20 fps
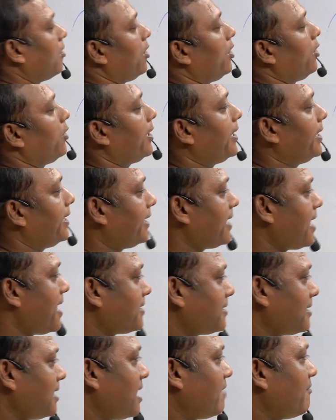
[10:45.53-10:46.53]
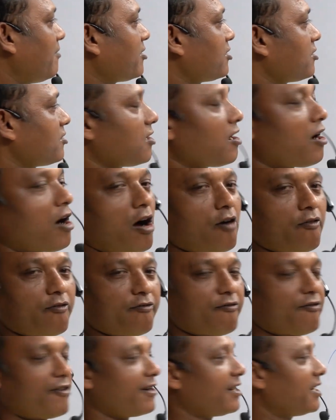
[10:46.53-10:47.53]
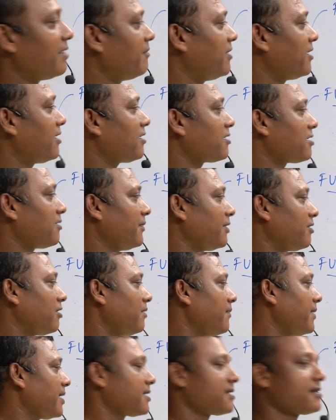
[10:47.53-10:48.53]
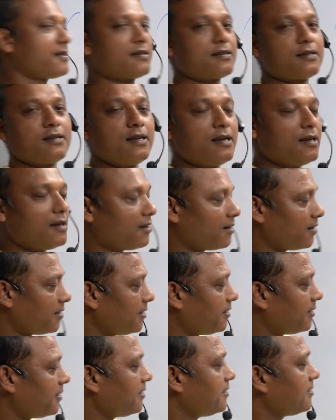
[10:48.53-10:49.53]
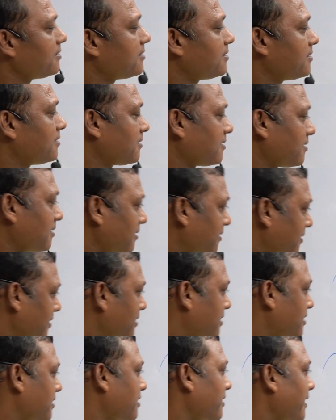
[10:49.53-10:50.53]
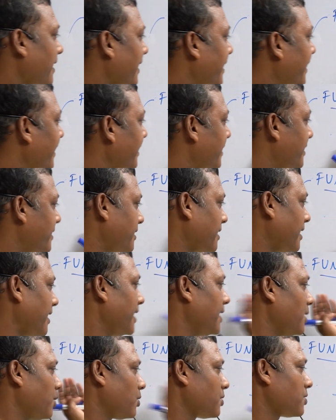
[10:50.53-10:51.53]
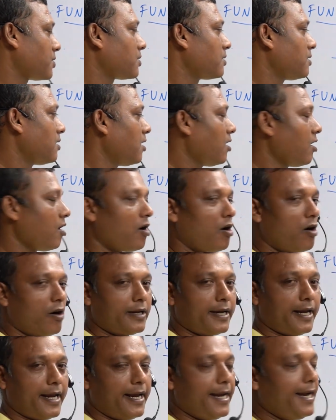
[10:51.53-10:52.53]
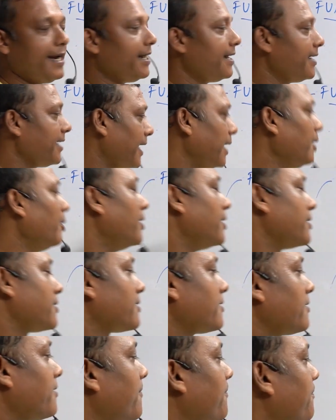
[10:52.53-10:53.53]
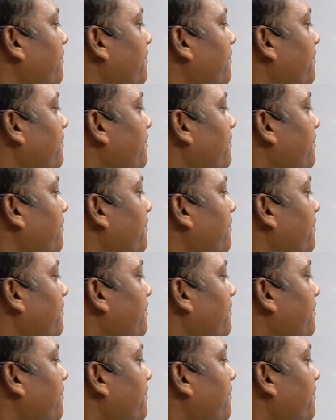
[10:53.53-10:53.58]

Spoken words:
Your entire syllabus of fundamentals of economics consists 8 study notes or 8 units.